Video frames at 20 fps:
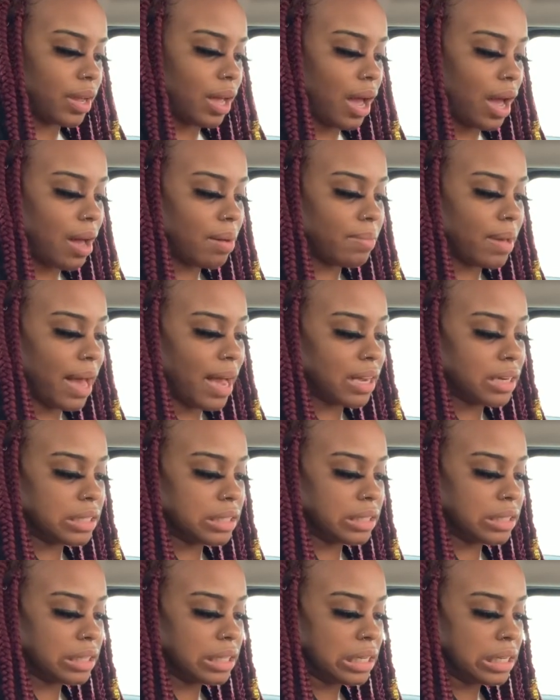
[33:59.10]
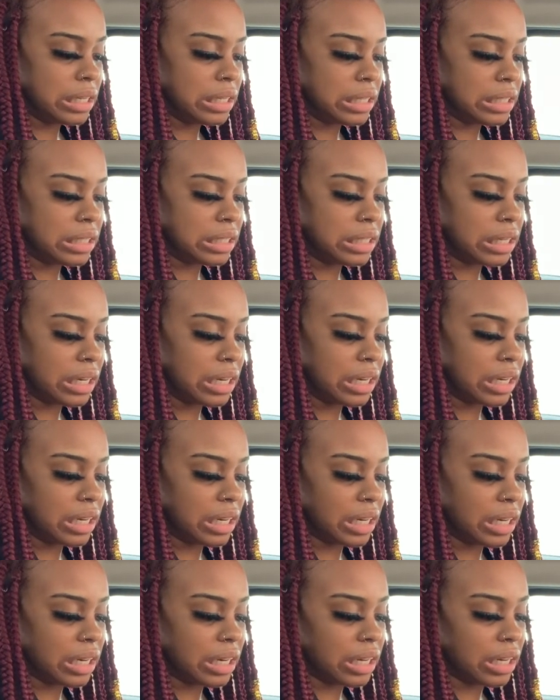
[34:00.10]
i'm actually done
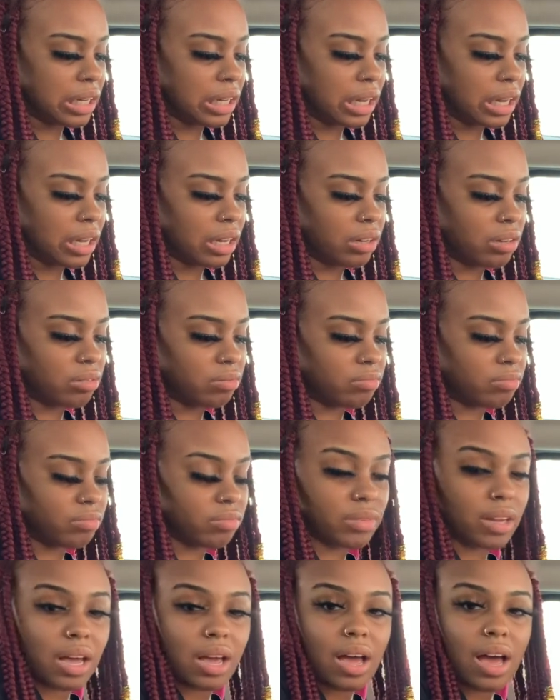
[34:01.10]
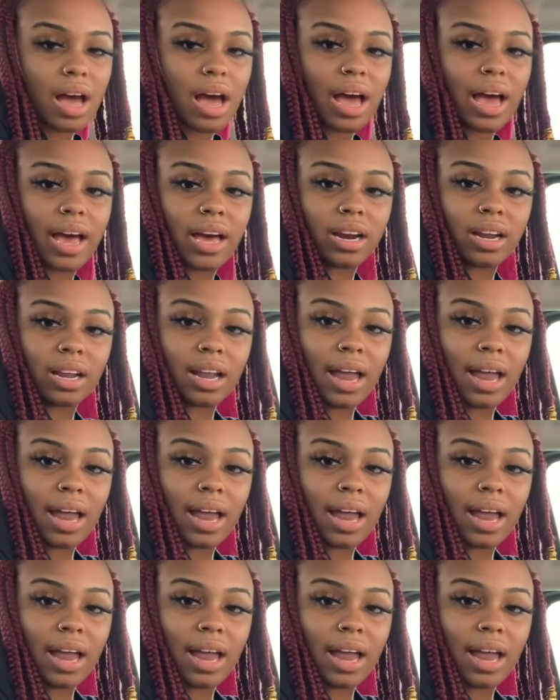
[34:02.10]
eating like I ate a